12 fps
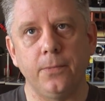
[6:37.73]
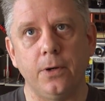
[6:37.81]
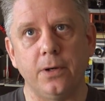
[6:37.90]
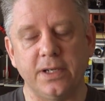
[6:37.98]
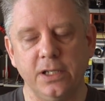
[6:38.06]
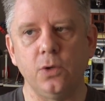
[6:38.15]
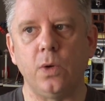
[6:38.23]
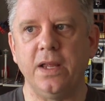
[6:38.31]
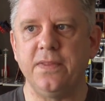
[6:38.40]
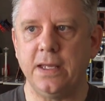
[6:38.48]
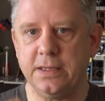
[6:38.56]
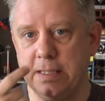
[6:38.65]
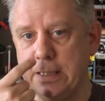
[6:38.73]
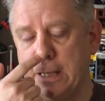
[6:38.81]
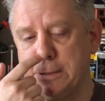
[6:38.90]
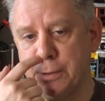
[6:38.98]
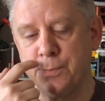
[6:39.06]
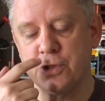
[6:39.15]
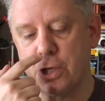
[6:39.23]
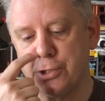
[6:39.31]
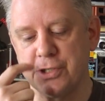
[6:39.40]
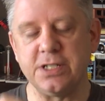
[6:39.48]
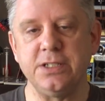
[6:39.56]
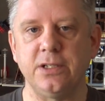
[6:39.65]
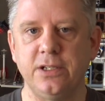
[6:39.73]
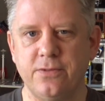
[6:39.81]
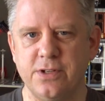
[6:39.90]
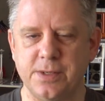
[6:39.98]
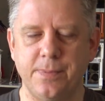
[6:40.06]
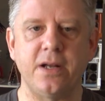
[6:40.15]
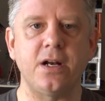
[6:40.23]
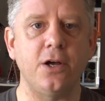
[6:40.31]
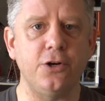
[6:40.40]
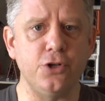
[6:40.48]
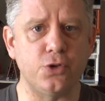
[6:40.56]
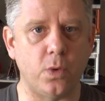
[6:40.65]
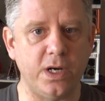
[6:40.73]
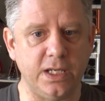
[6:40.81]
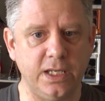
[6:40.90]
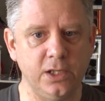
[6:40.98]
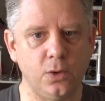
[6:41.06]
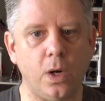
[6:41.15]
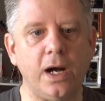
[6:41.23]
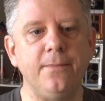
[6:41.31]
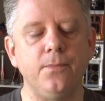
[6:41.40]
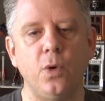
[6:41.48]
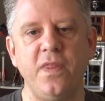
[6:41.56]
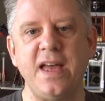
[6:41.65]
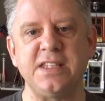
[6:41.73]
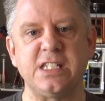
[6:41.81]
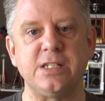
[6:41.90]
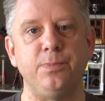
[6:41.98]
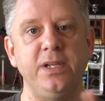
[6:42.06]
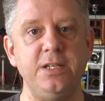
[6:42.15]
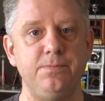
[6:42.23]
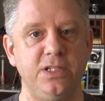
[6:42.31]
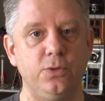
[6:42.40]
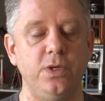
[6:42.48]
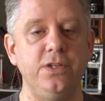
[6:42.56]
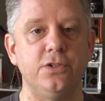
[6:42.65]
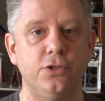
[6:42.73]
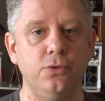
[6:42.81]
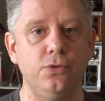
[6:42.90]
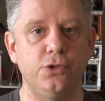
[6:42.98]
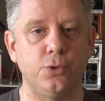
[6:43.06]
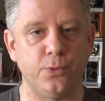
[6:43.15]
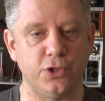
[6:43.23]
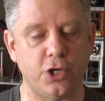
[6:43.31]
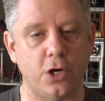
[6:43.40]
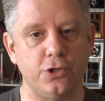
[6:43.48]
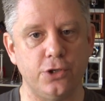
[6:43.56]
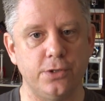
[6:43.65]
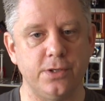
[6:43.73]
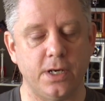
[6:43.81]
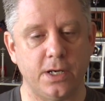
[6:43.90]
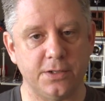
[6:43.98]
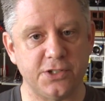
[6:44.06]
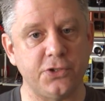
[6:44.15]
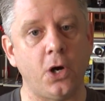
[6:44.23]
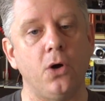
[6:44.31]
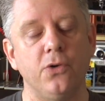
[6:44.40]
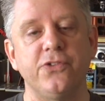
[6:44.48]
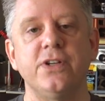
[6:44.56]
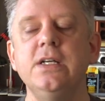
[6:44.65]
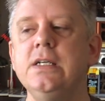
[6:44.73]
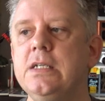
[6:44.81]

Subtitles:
or kilowatt that the superchargers can deliver is about 120 kilowatt, when that's split between the two supercharger stalls.